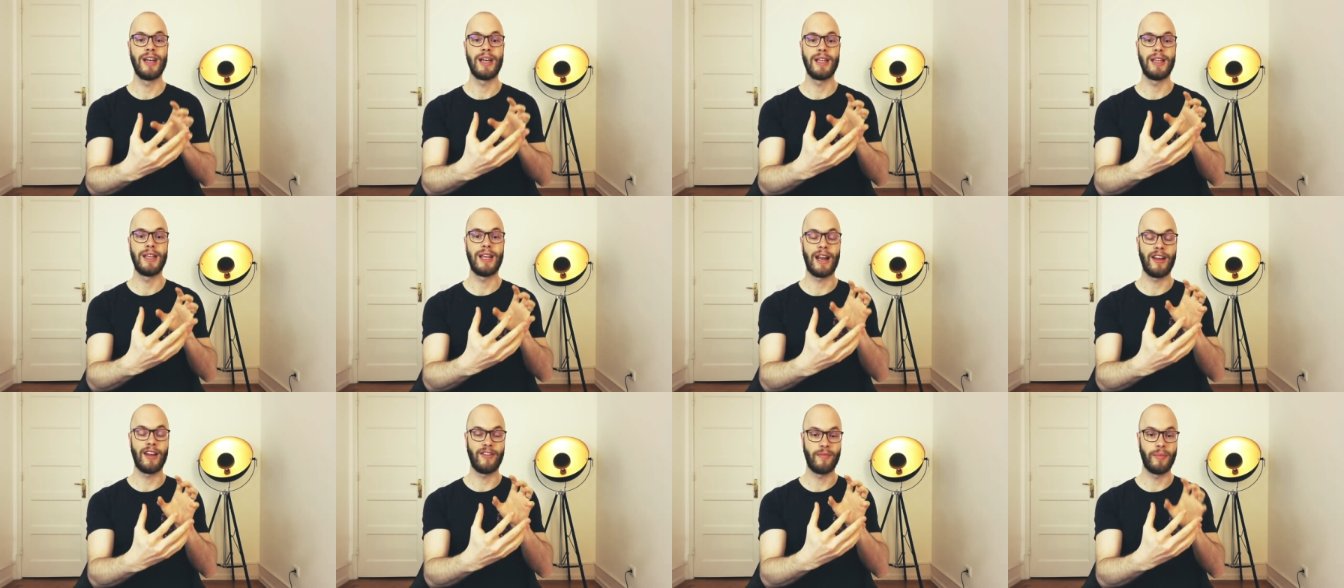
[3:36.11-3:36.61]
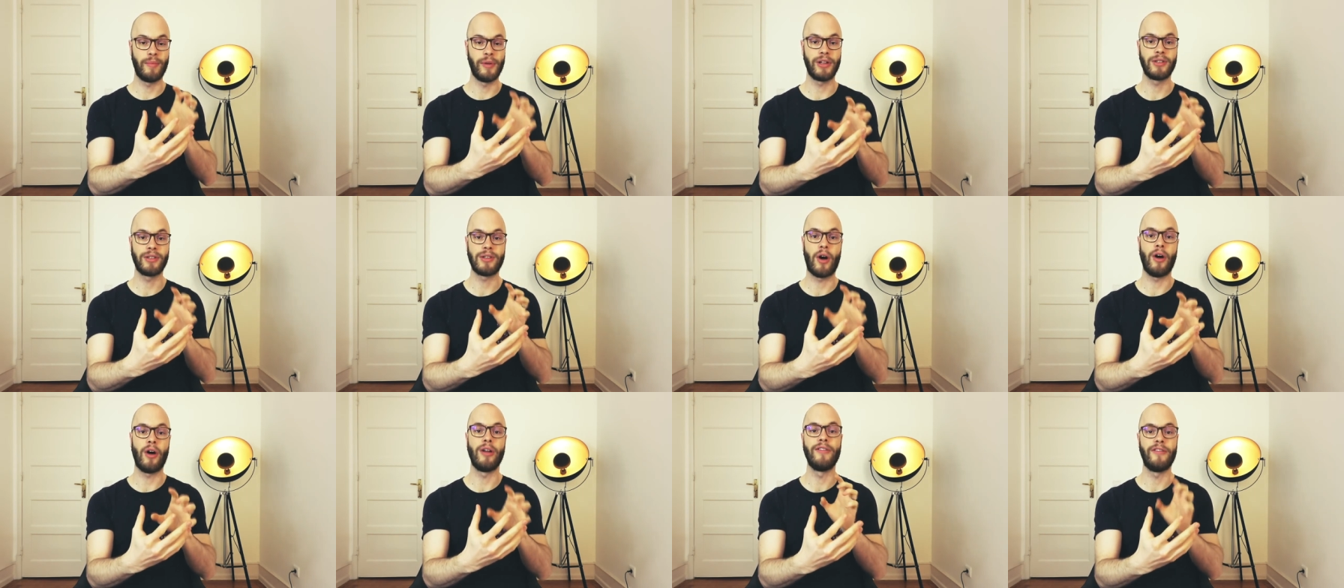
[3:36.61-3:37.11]
that I've
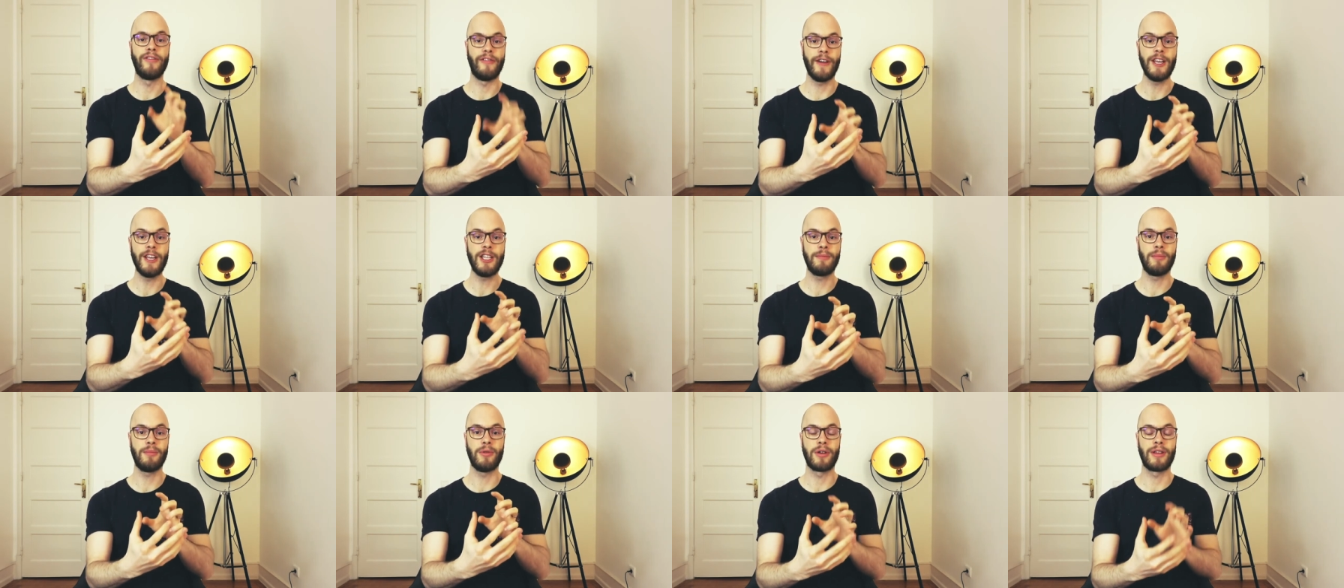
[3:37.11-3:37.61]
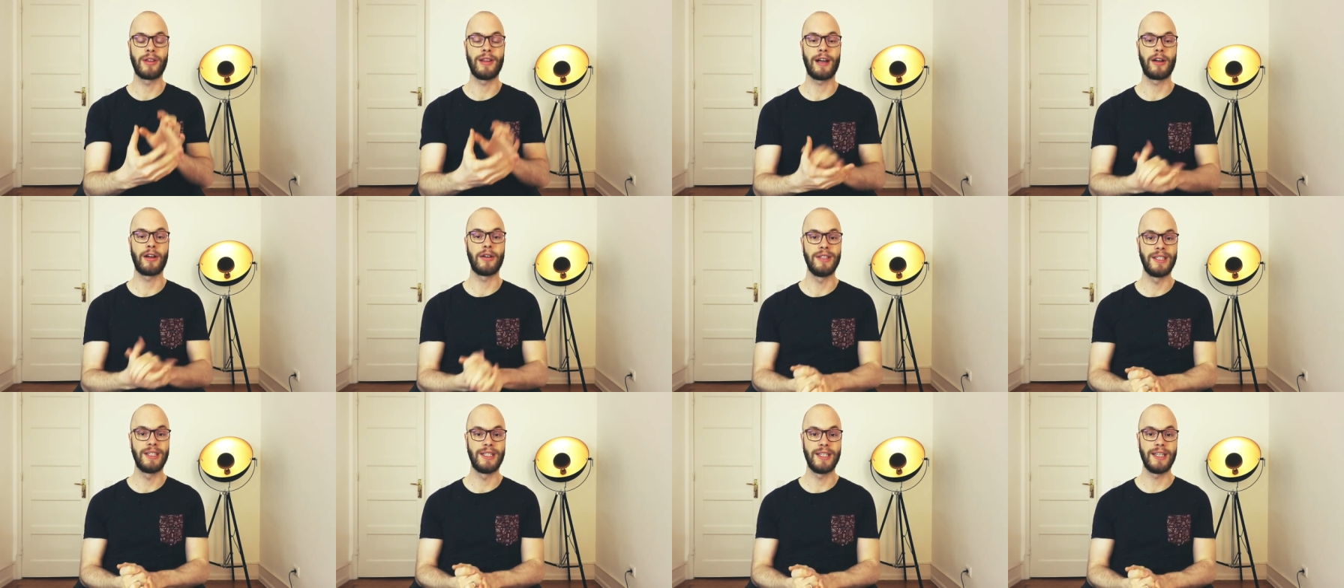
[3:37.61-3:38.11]
built on Facebook that
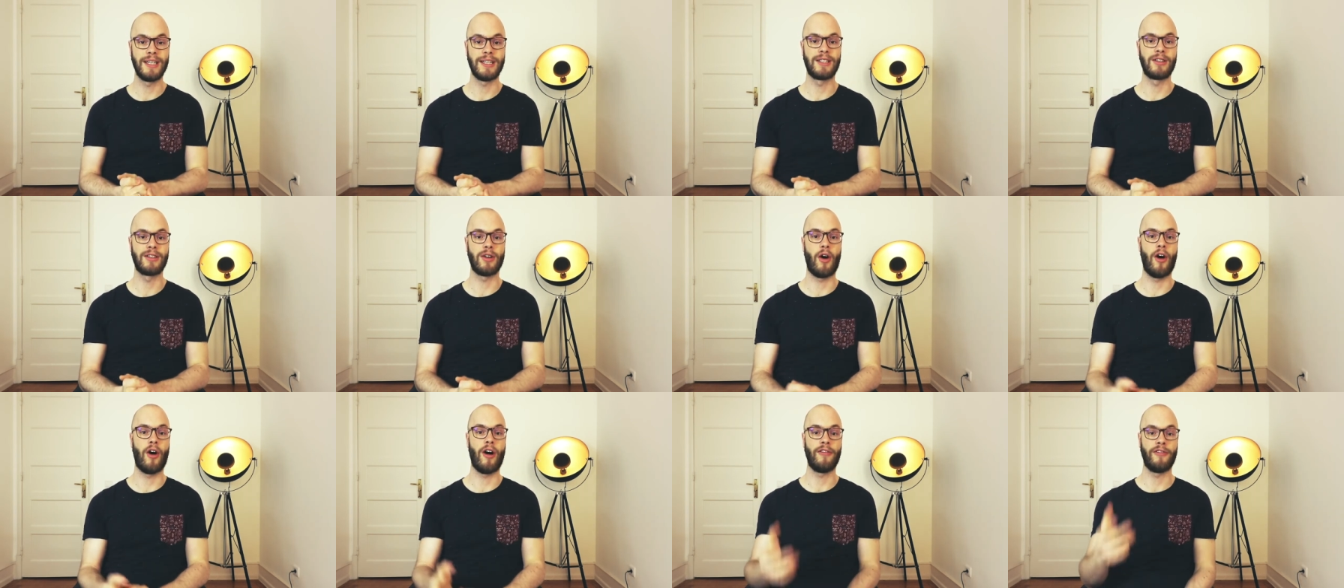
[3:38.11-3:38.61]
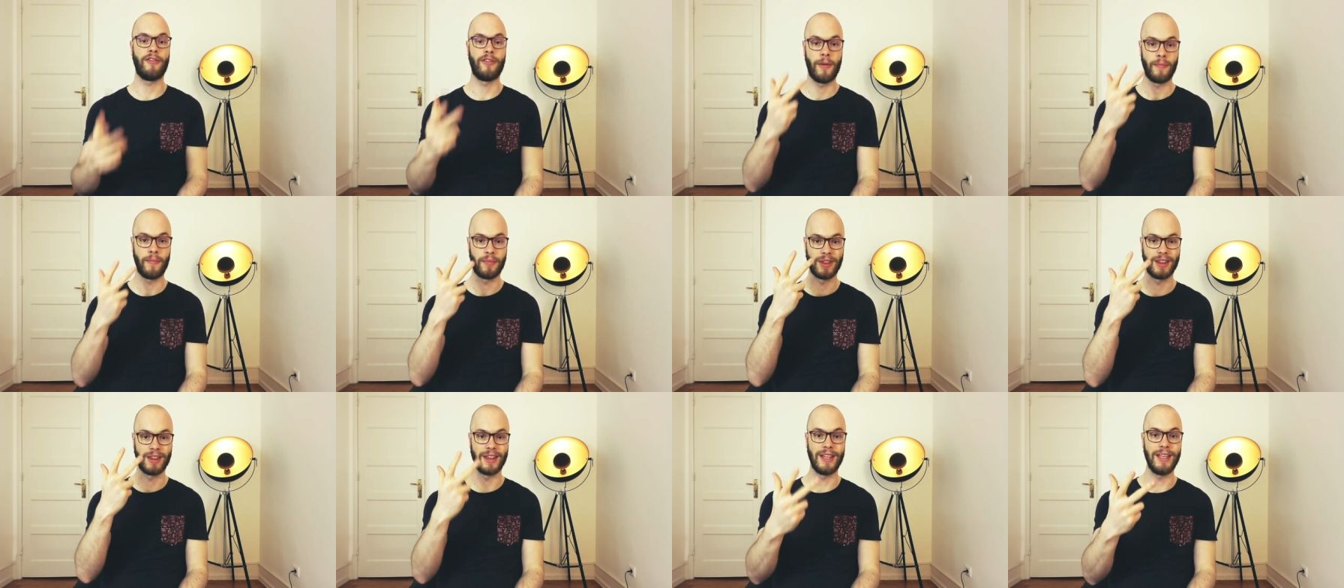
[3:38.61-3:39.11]
consists of
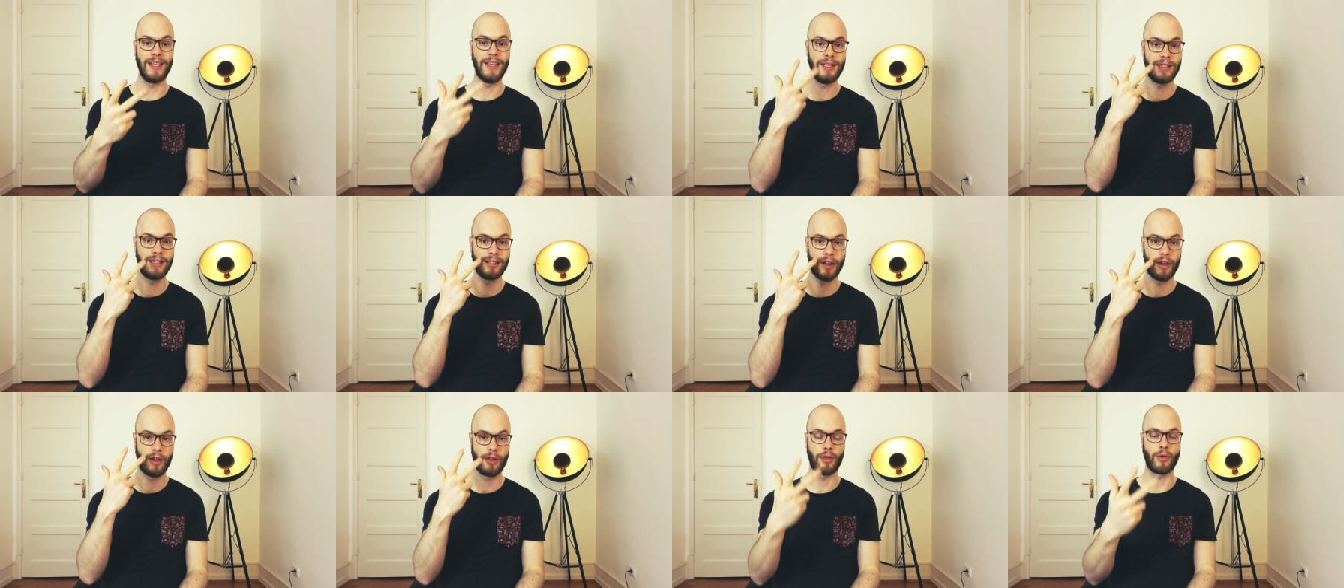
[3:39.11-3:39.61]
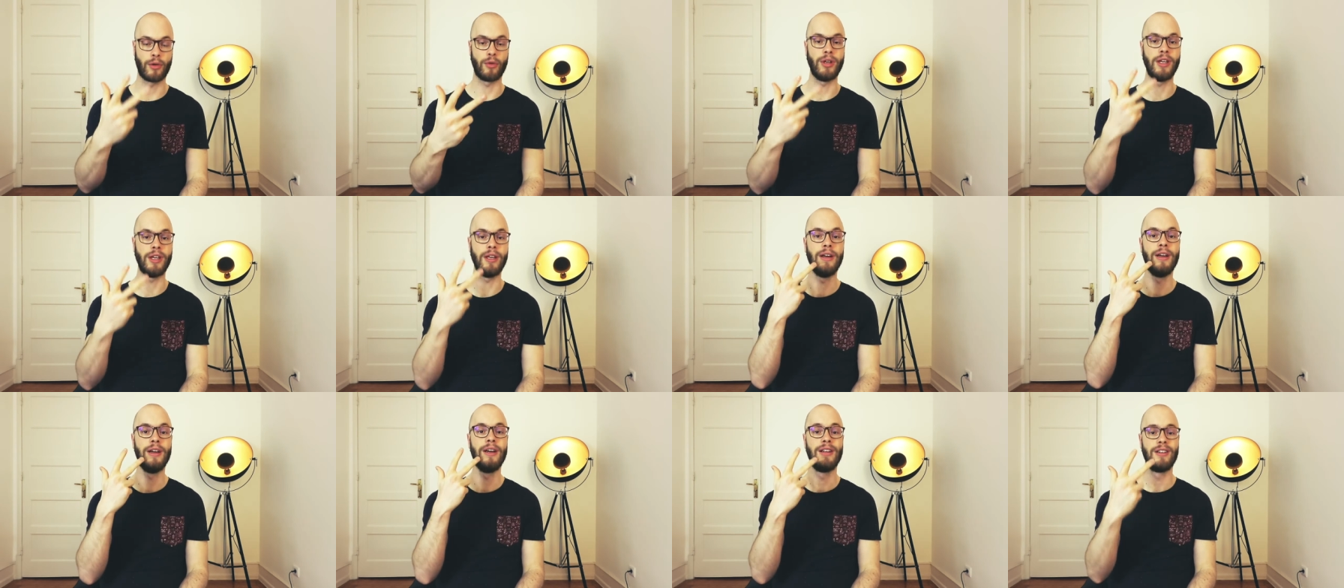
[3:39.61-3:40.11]
these
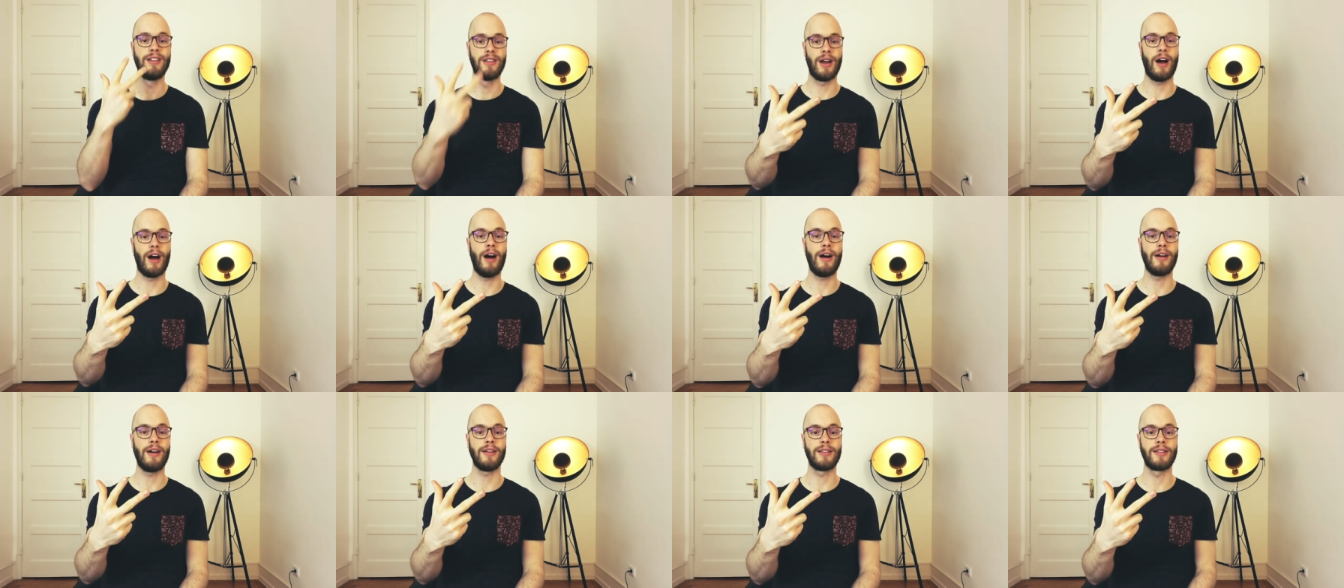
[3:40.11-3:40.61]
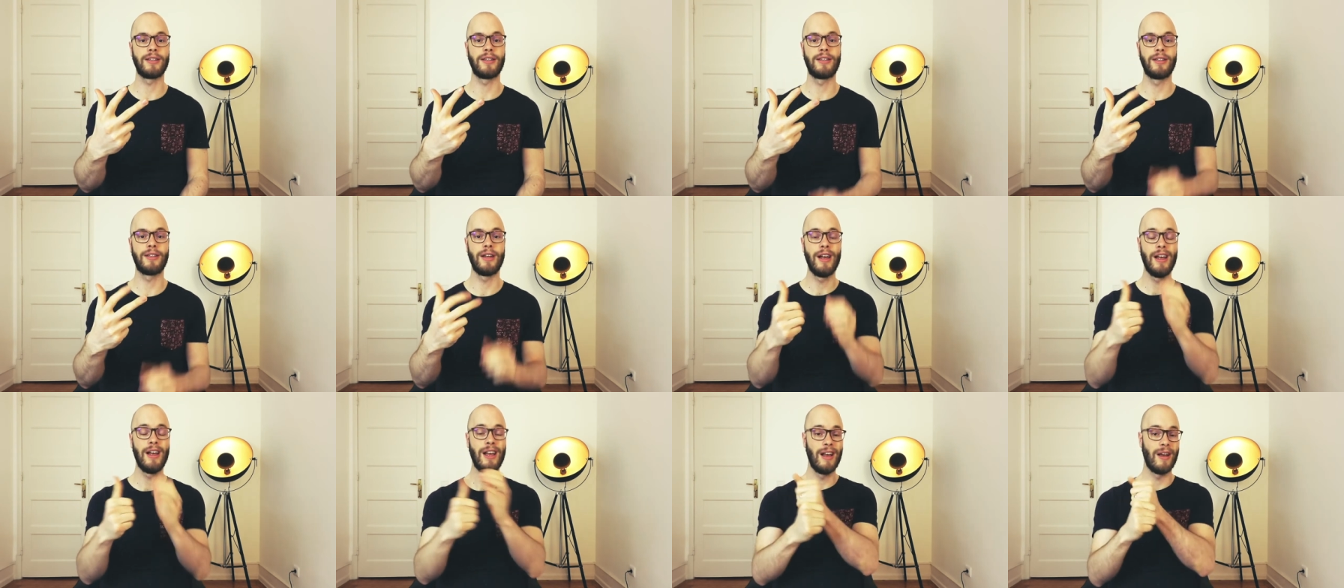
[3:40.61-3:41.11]
three
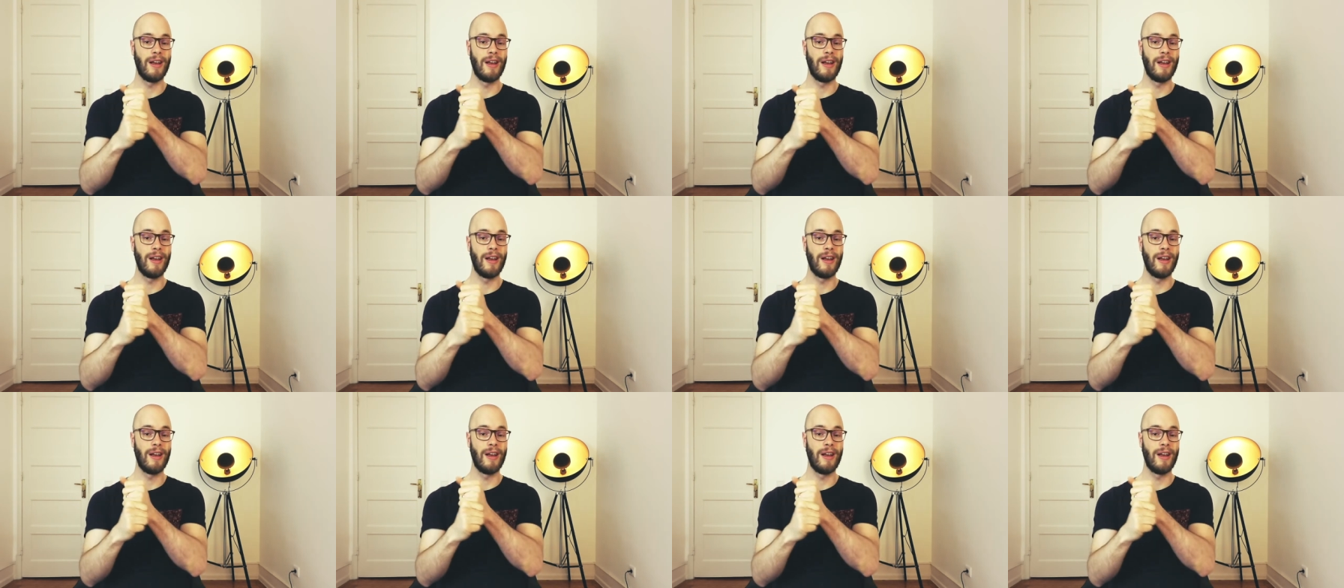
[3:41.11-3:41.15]
tasks.